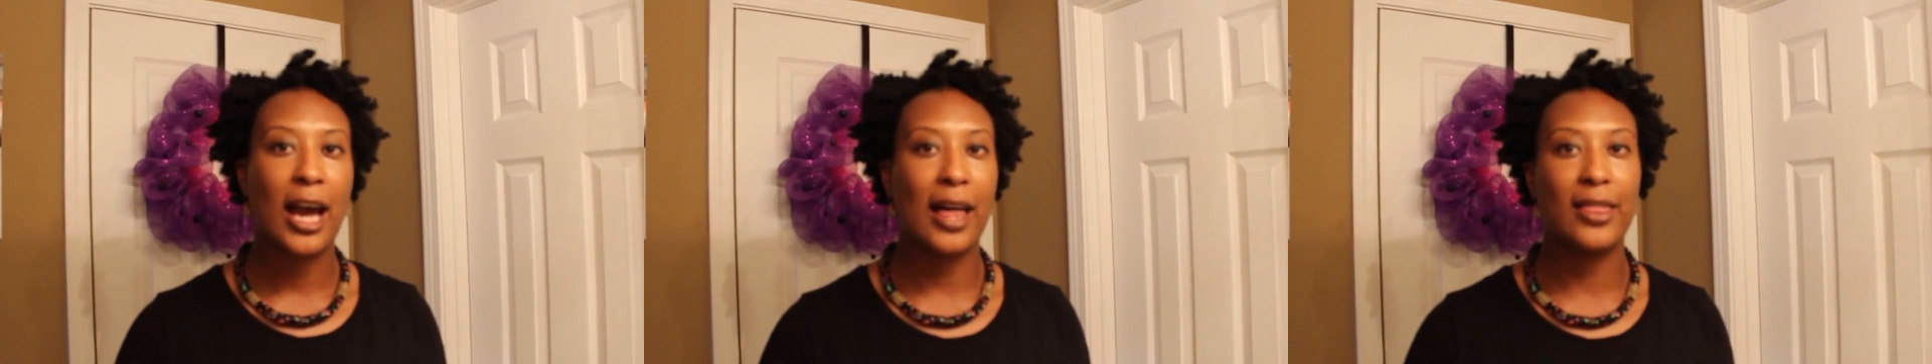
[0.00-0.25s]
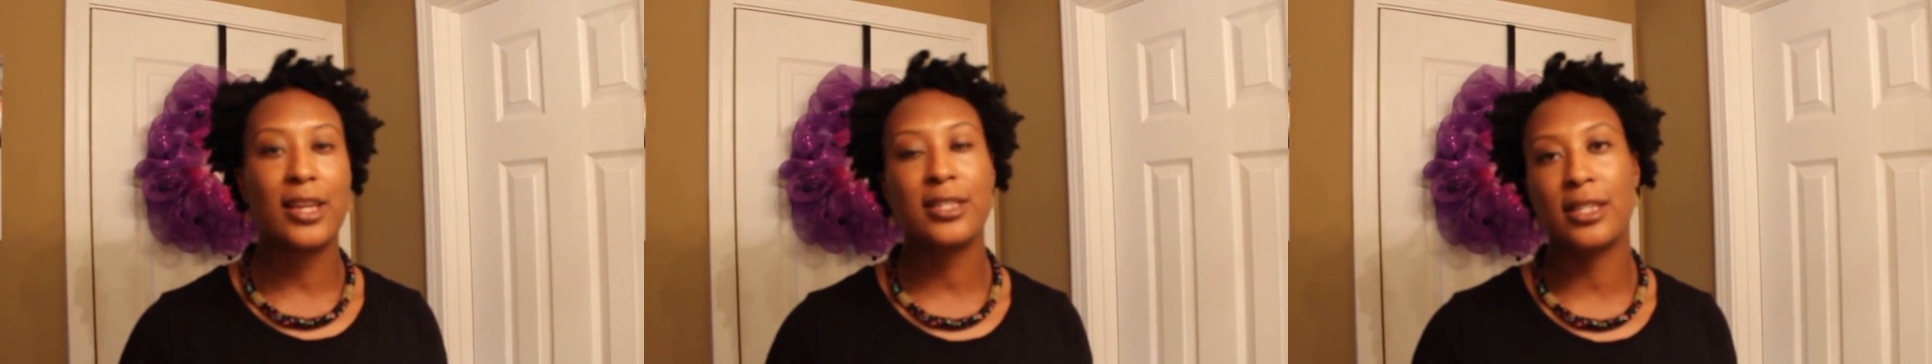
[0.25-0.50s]

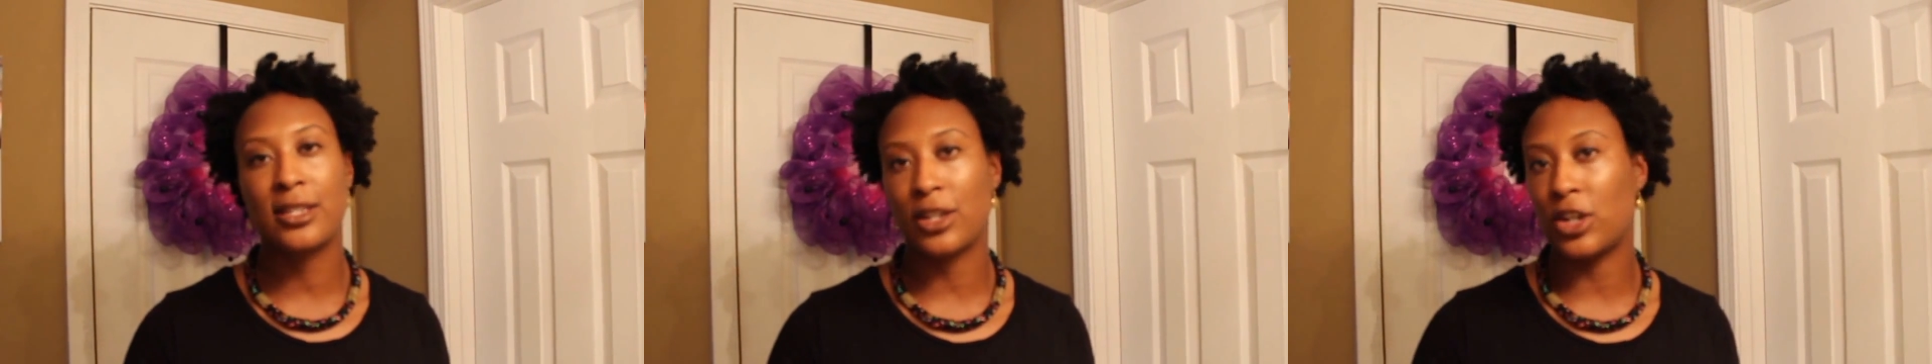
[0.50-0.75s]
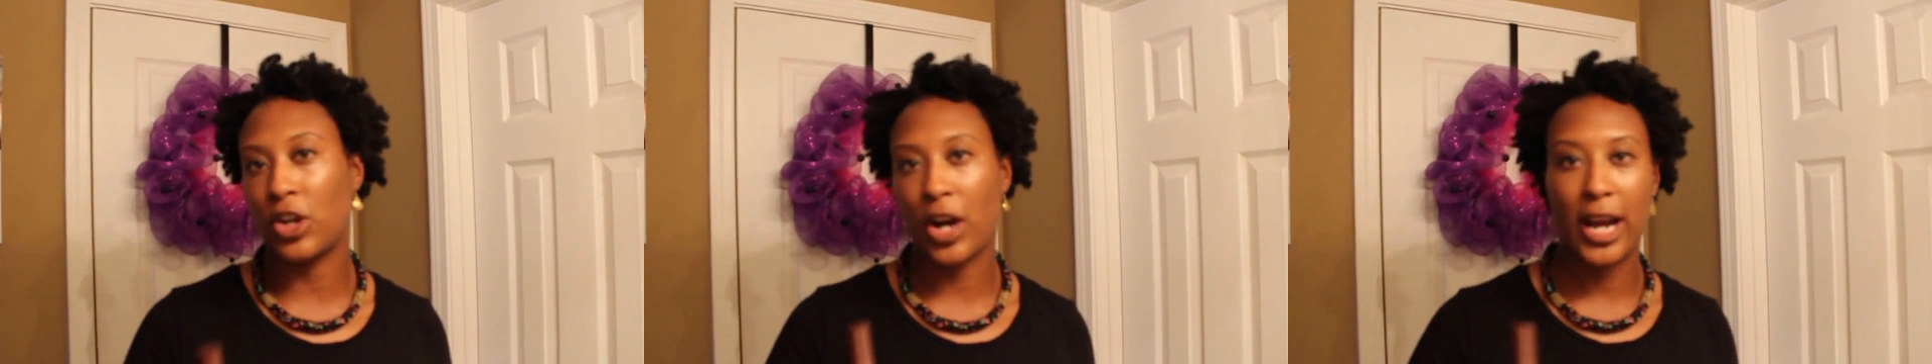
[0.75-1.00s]
and this is a
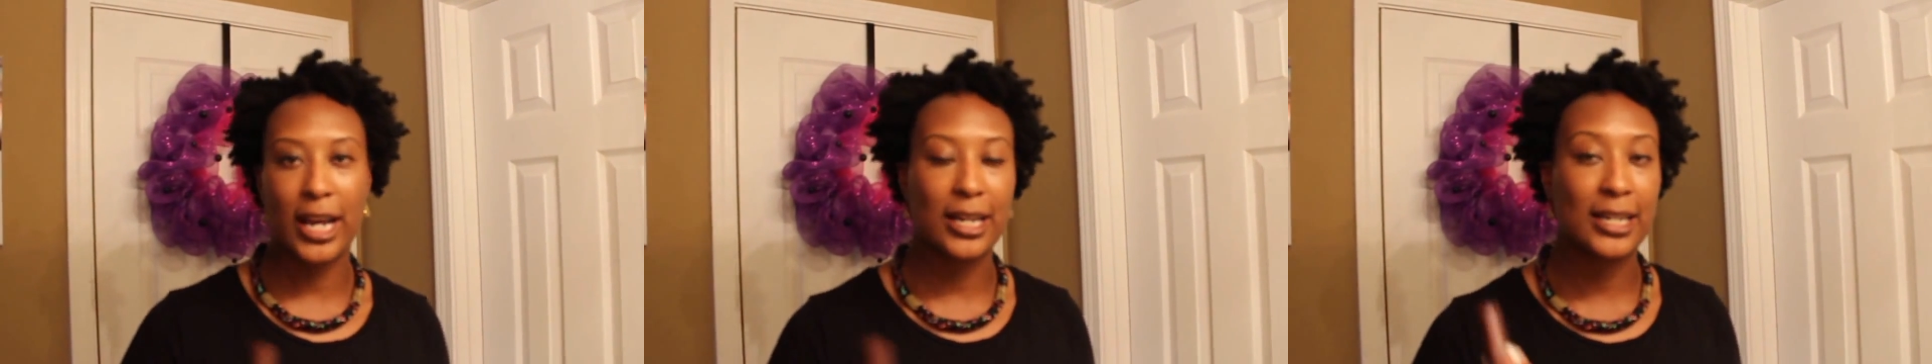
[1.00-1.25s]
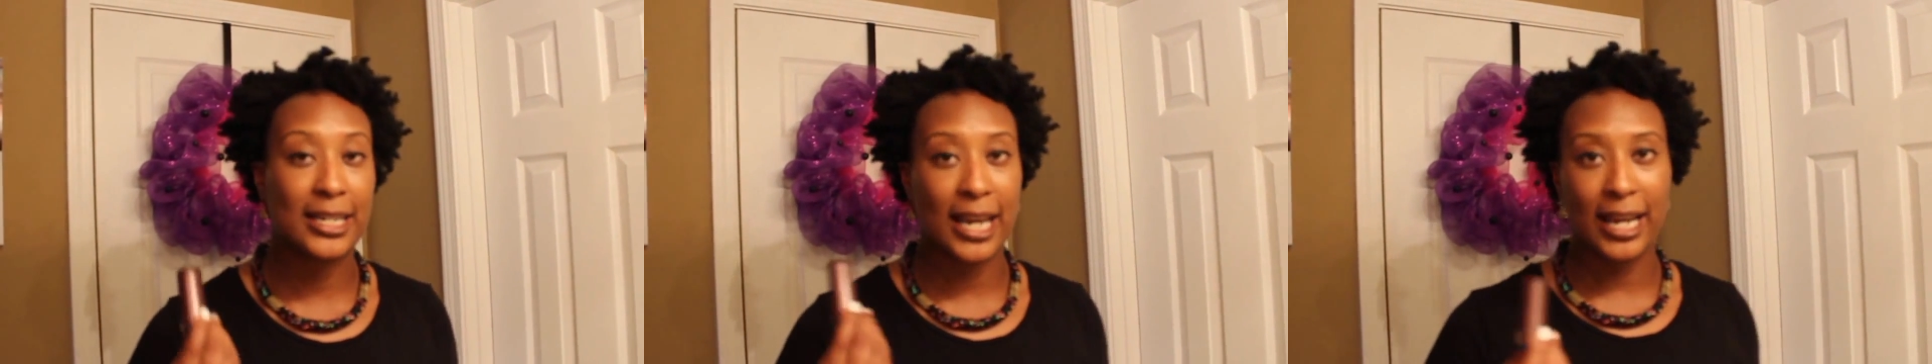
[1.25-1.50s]

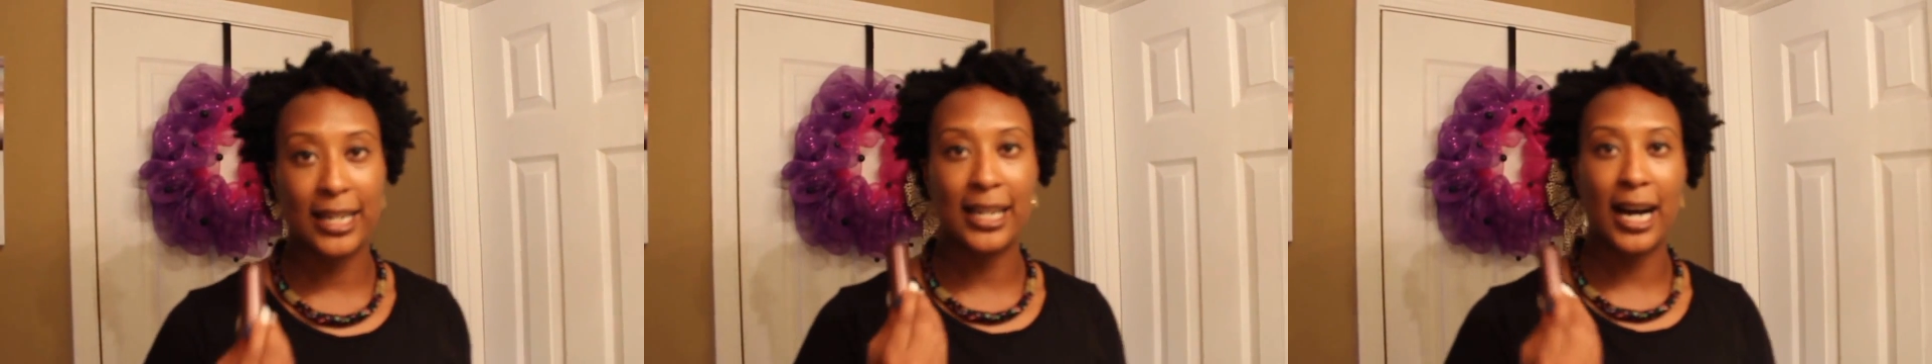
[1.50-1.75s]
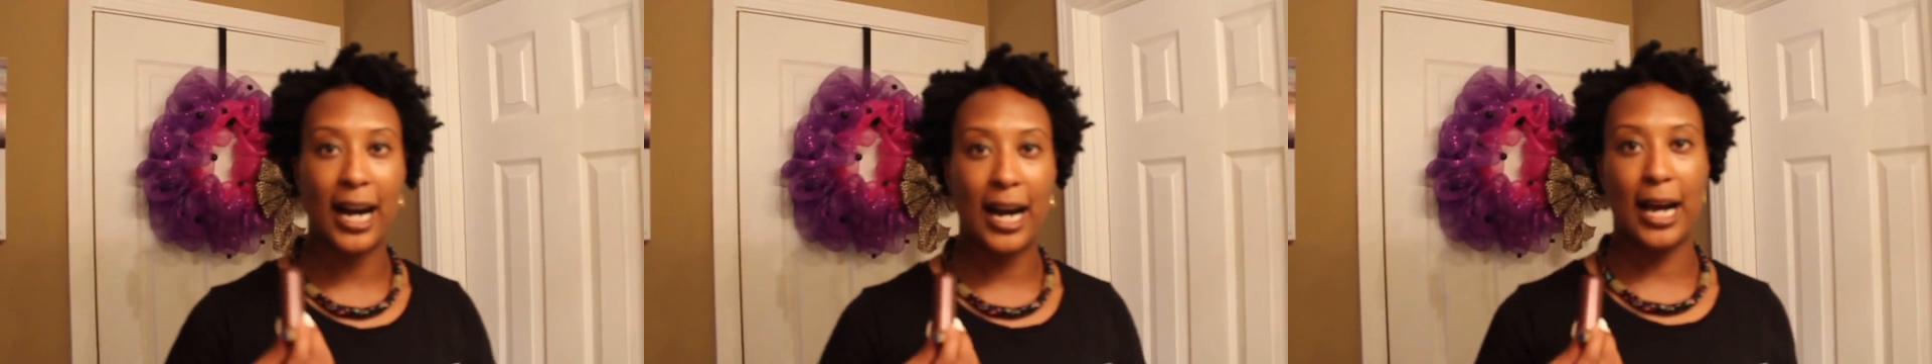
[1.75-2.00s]
great
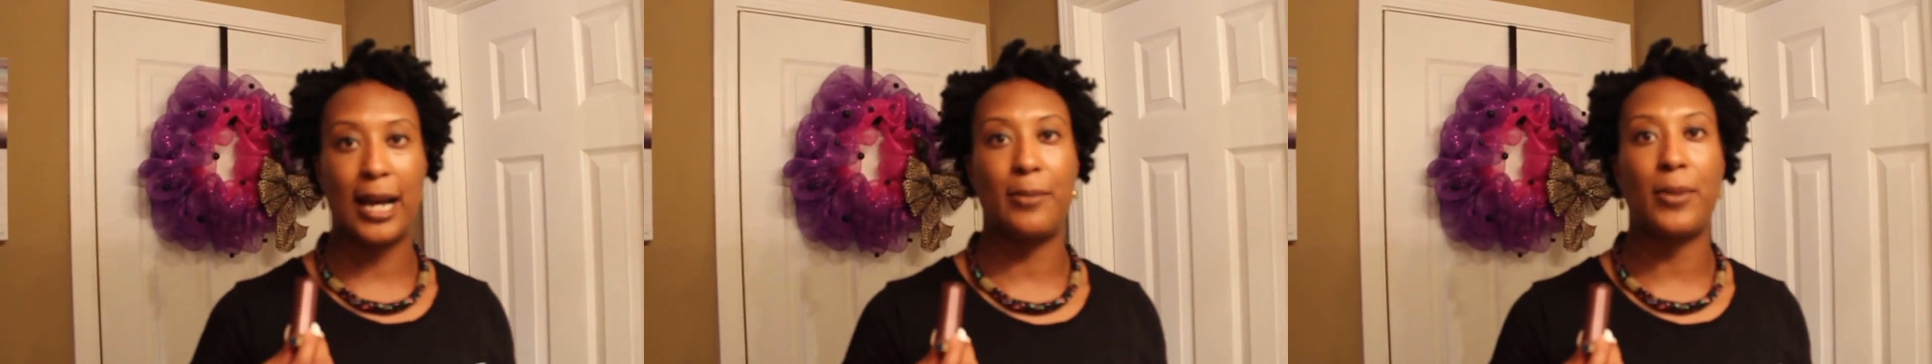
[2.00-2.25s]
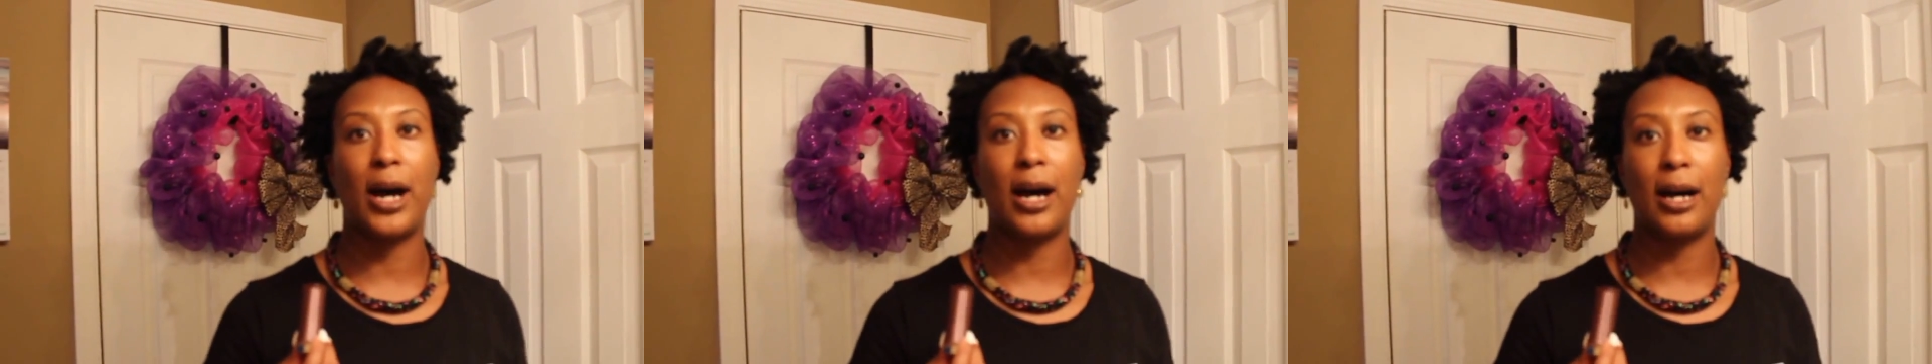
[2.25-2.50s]

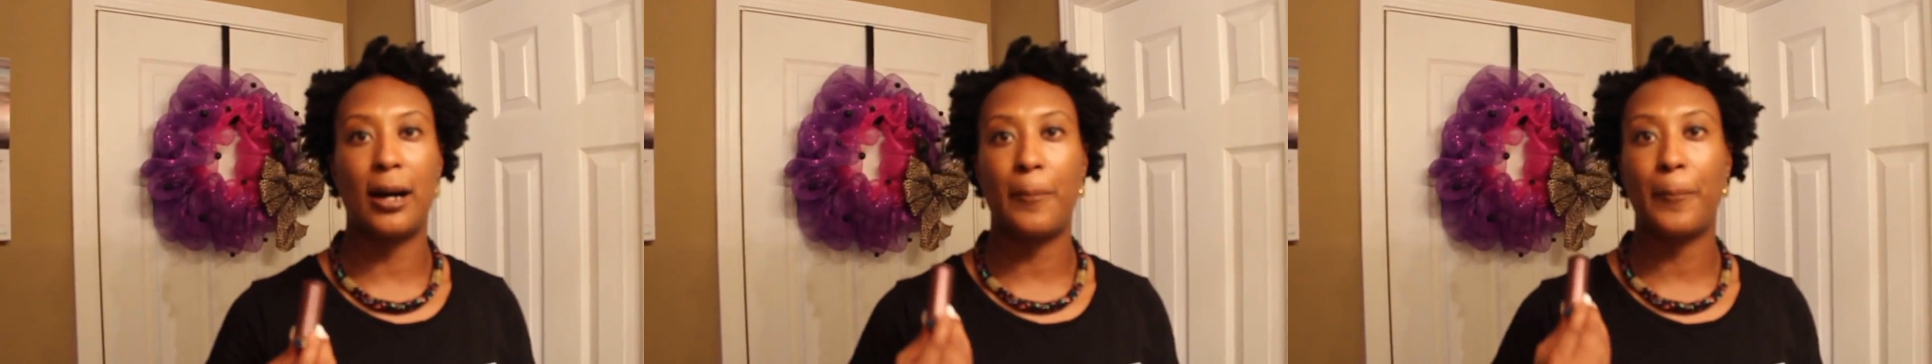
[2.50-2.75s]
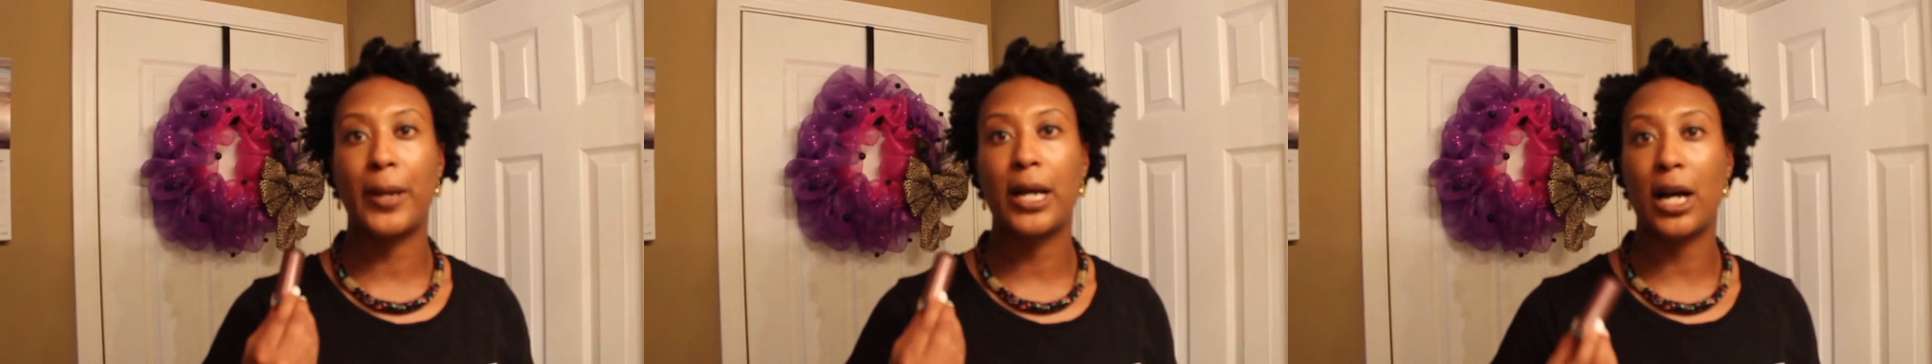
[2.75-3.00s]

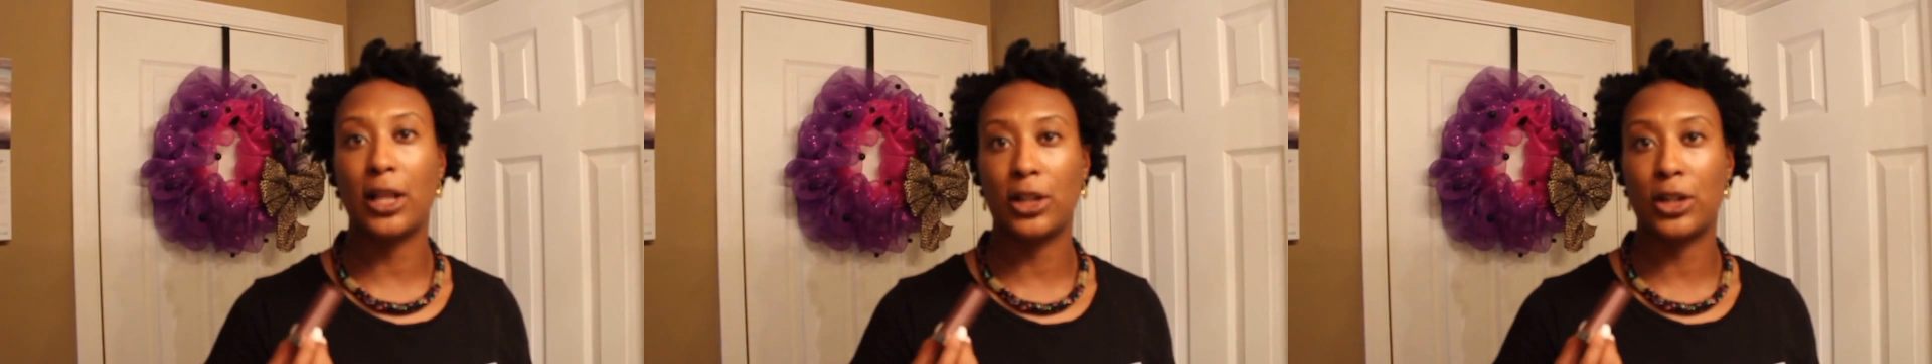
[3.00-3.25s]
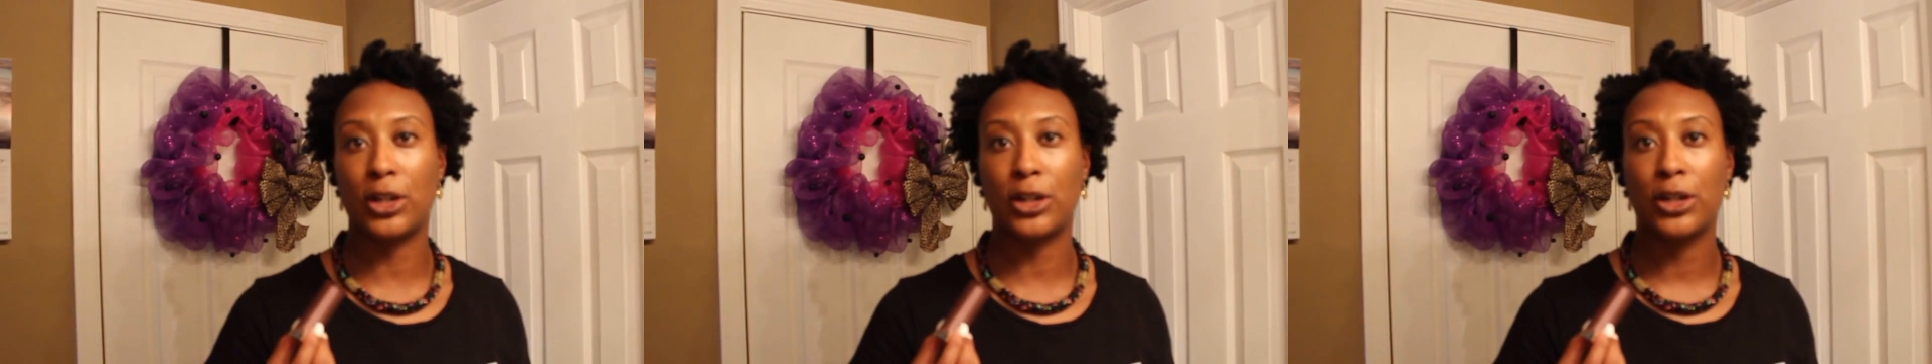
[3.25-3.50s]
daytime
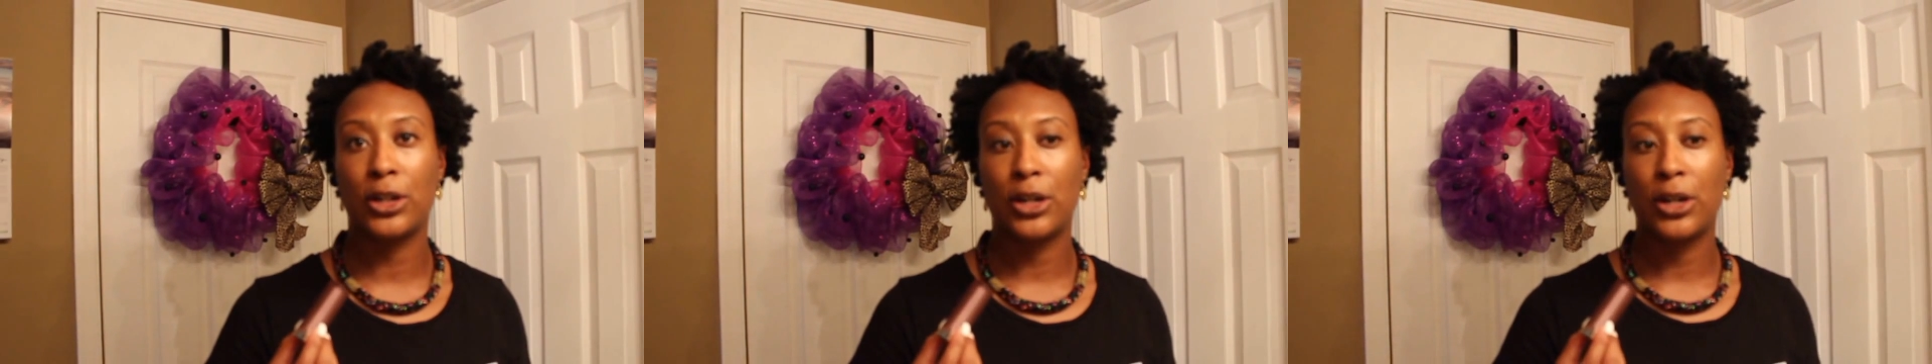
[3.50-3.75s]
color